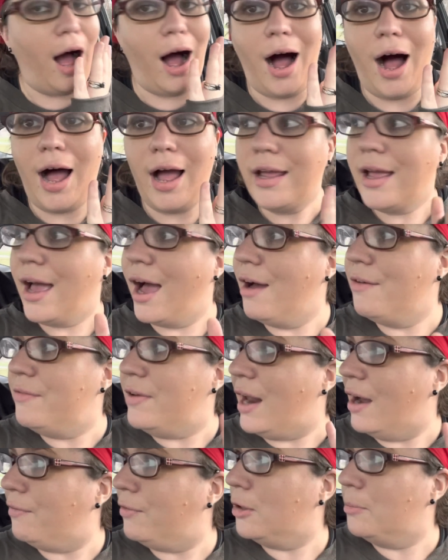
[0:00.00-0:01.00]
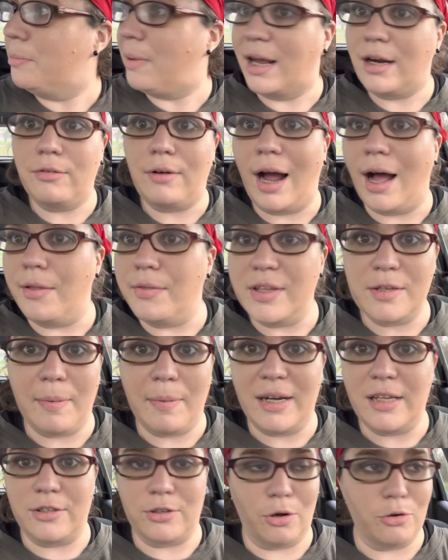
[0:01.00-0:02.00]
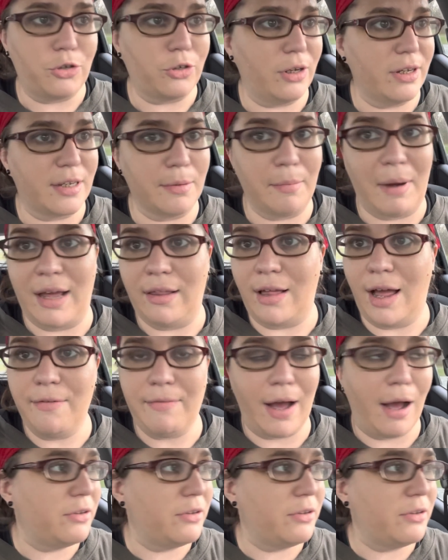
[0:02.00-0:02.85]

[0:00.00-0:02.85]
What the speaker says: I have never been around this many socialists in my life.